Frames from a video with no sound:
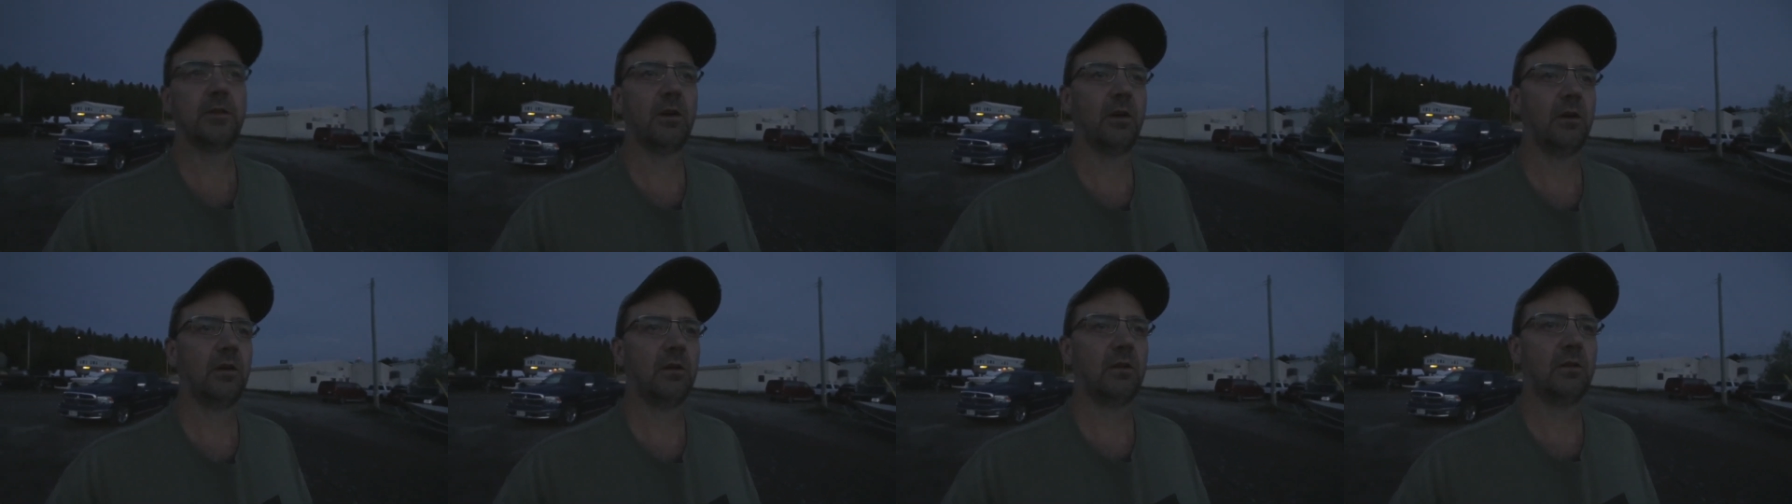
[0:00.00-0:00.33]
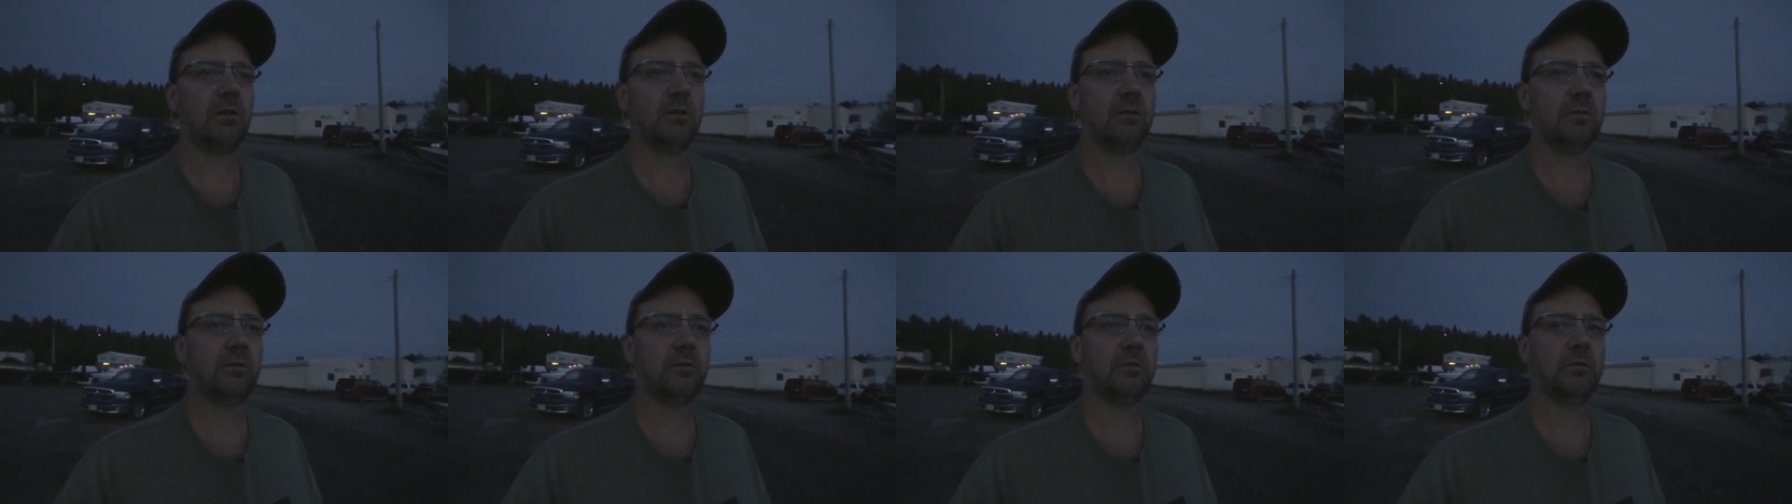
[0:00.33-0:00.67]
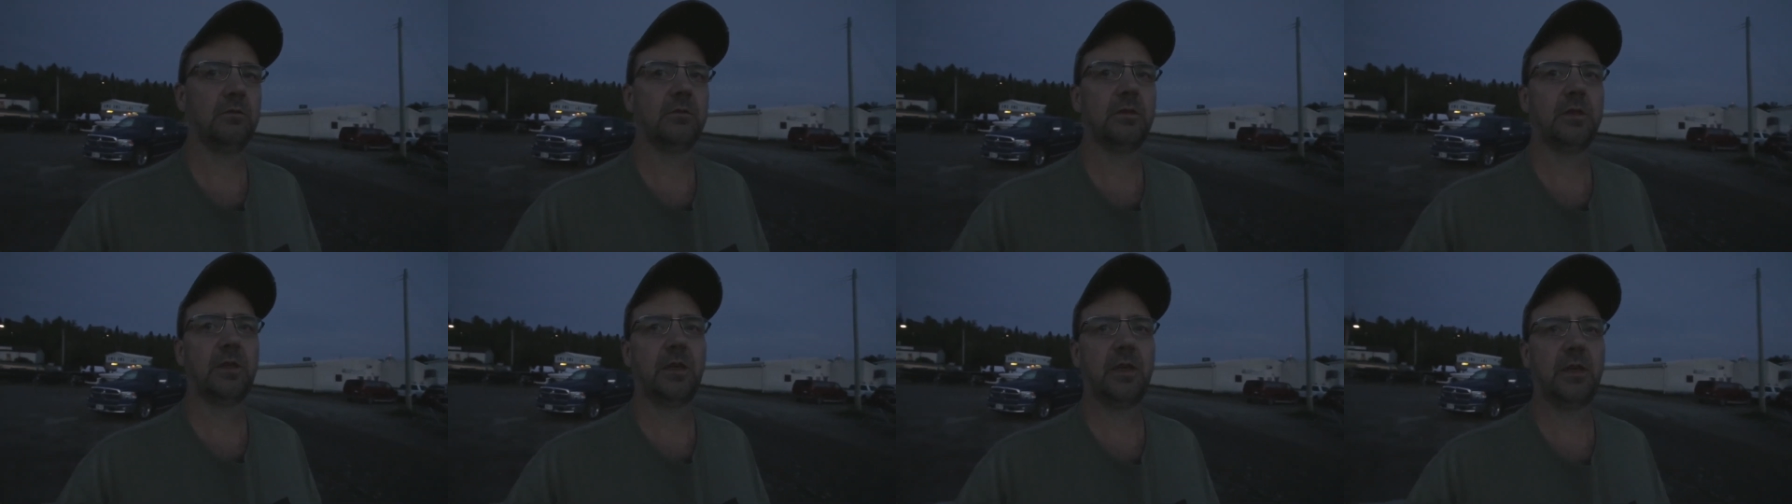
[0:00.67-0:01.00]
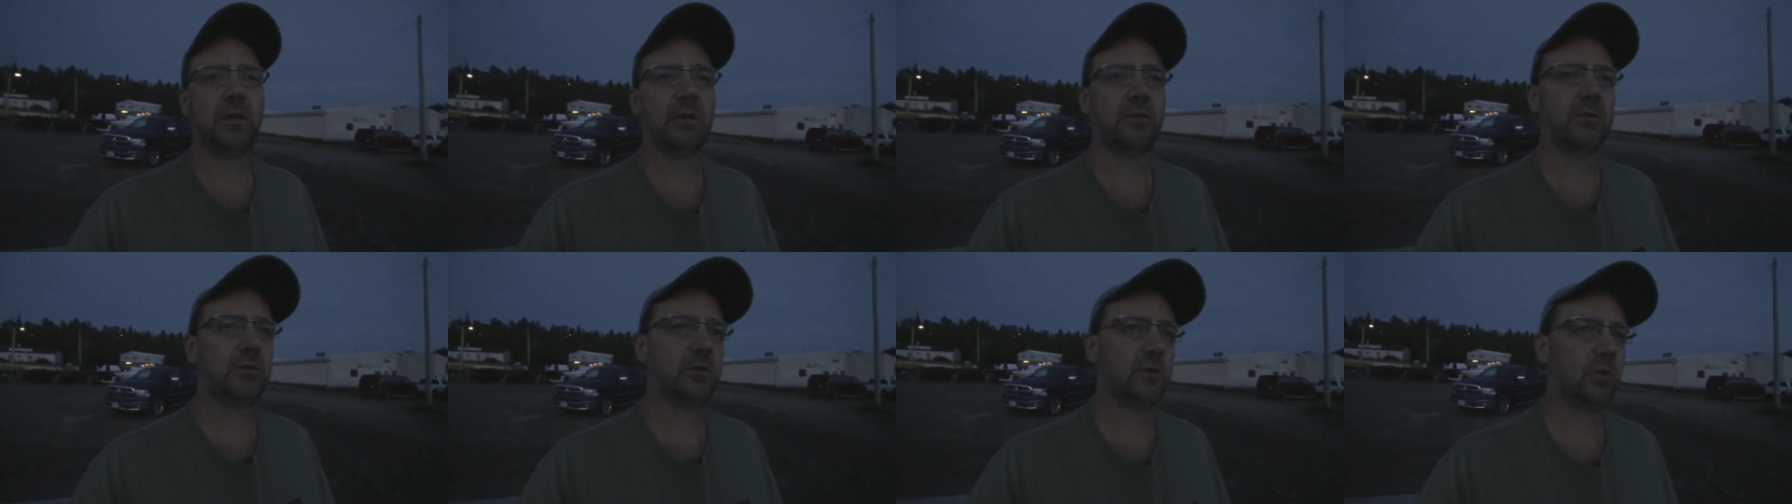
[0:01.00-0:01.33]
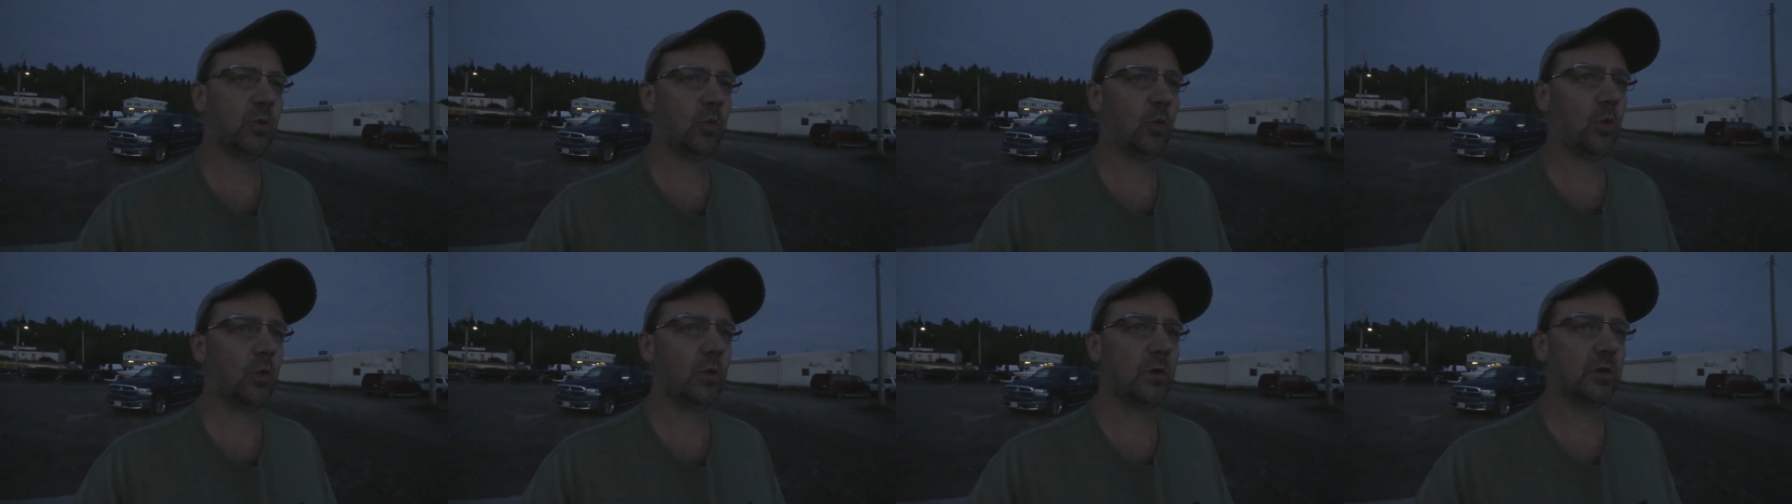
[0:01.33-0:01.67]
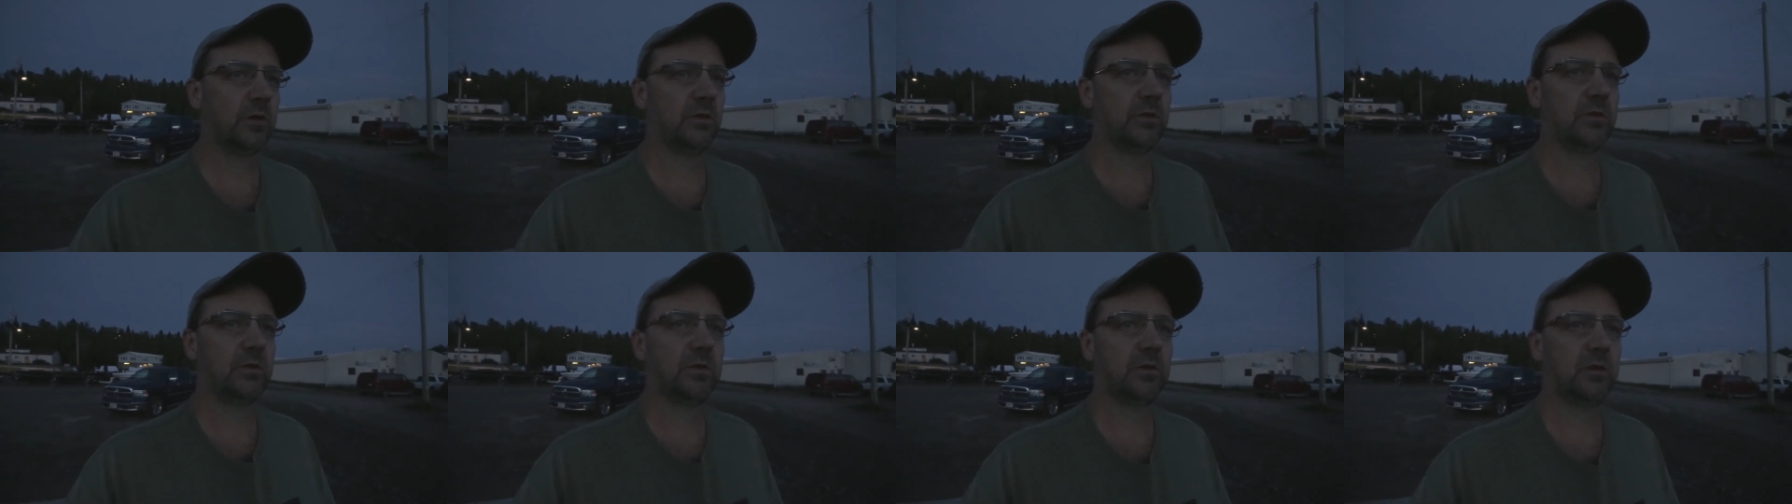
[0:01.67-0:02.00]
all geared
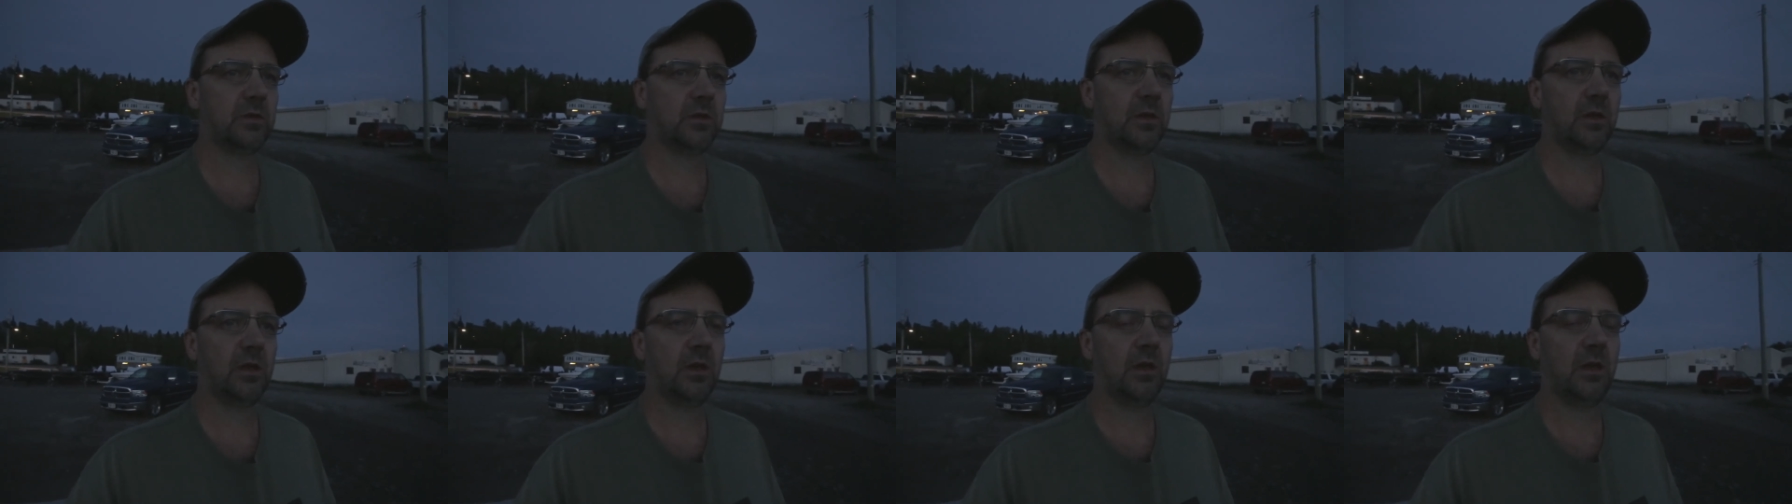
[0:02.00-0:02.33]
towards